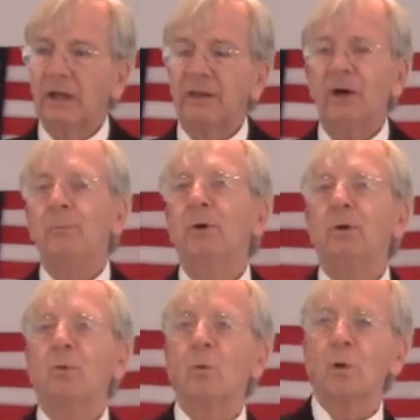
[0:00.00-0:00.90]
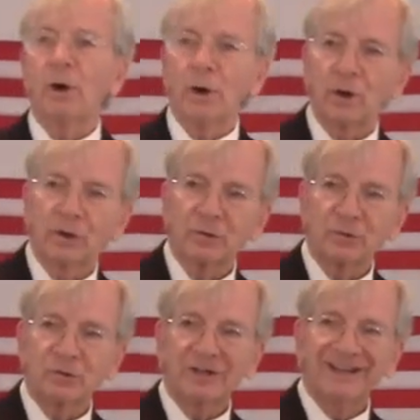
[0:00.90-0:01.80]
They'll put
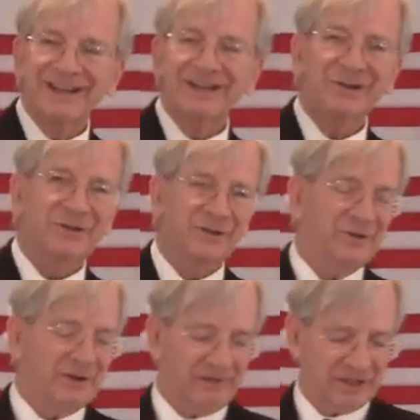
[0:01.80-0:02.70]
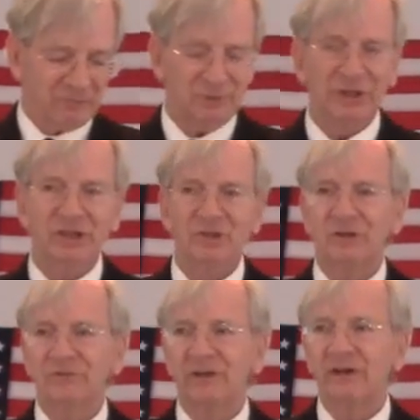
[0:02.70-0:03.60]
works into their
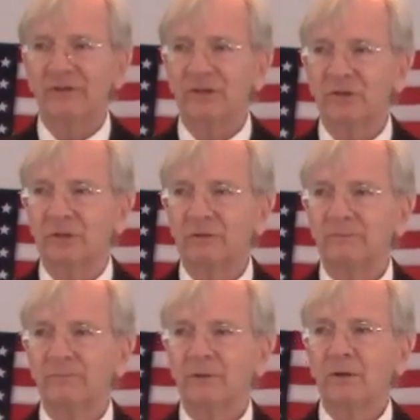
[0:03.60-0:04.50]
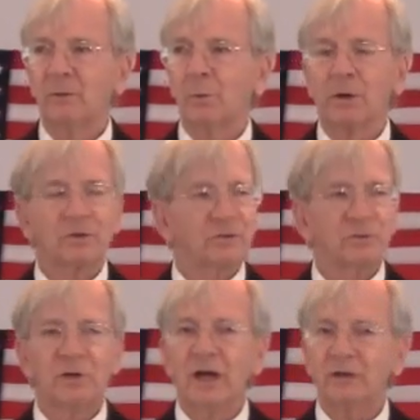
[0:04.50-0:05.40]
explanation of salvation. Works
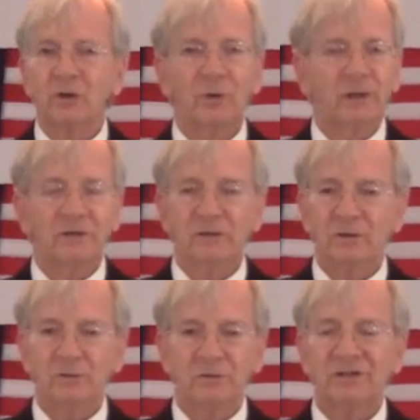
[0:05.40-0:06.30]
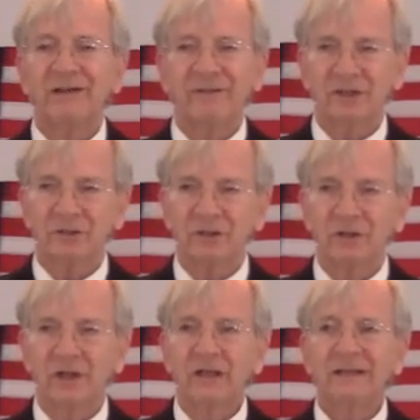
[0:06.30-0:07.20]
do not go into
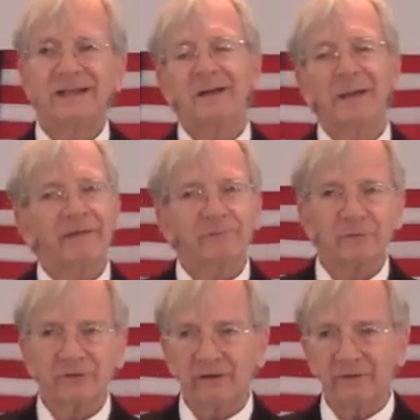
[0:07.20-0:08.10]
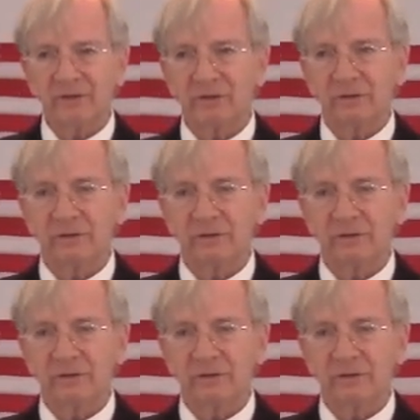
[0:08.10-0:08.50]
salvation. They come after salvation.